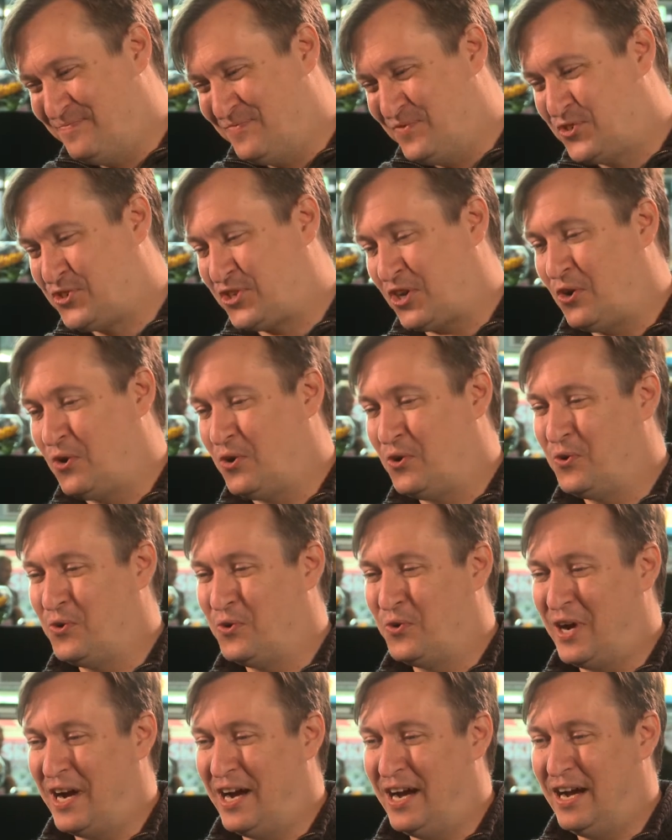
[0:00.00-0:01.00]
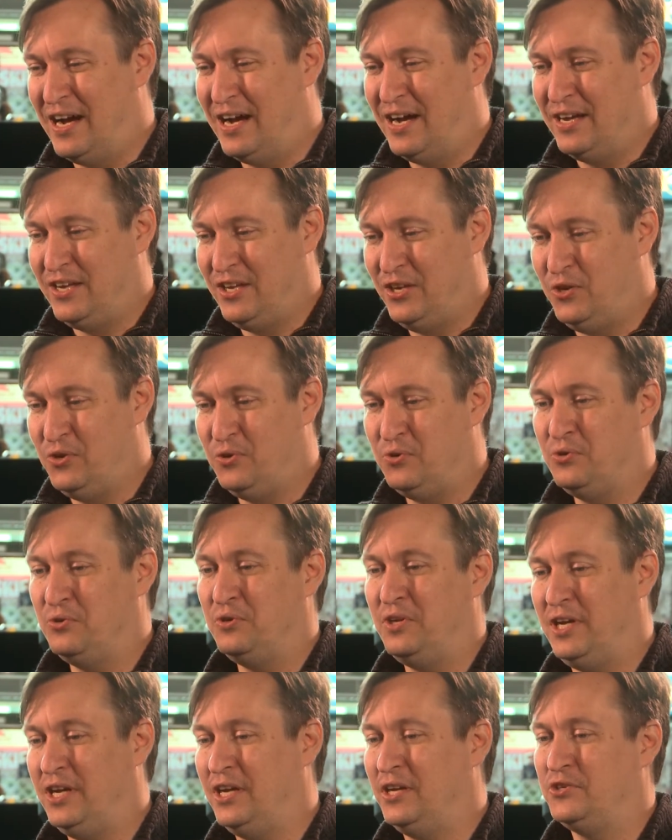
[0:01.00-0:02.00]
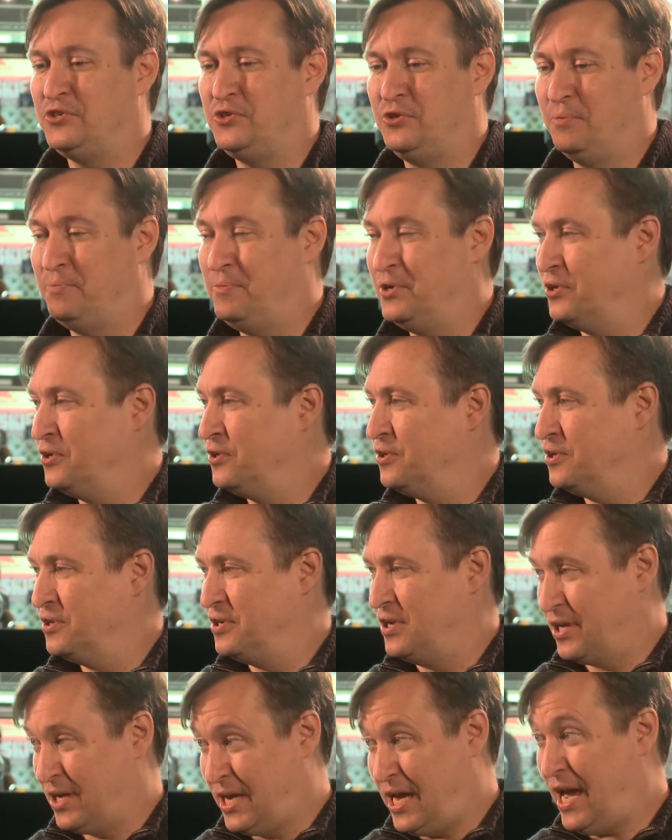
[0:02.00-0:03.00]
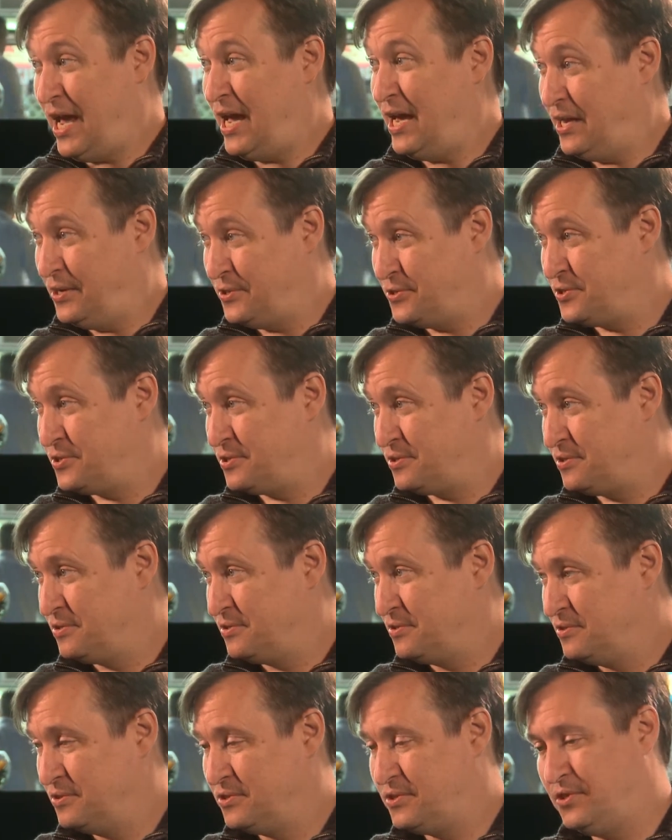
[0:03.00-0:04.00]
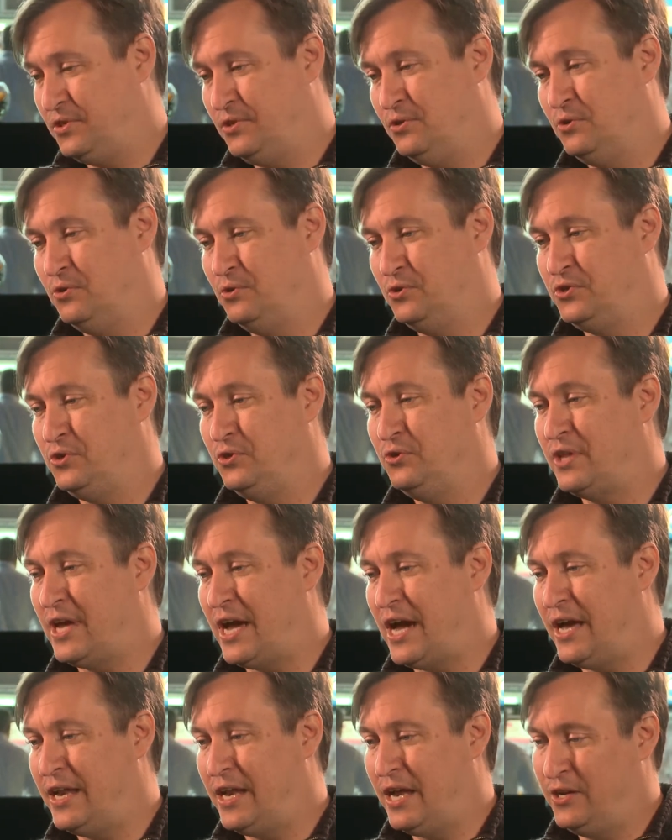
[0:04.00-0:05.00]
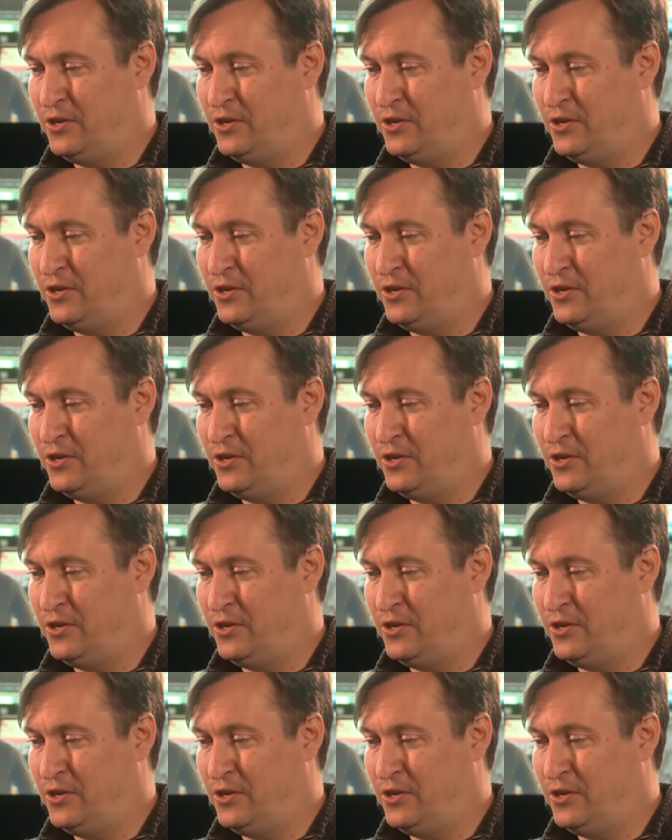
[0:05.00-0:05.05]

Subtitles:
So you need to build a case to do that,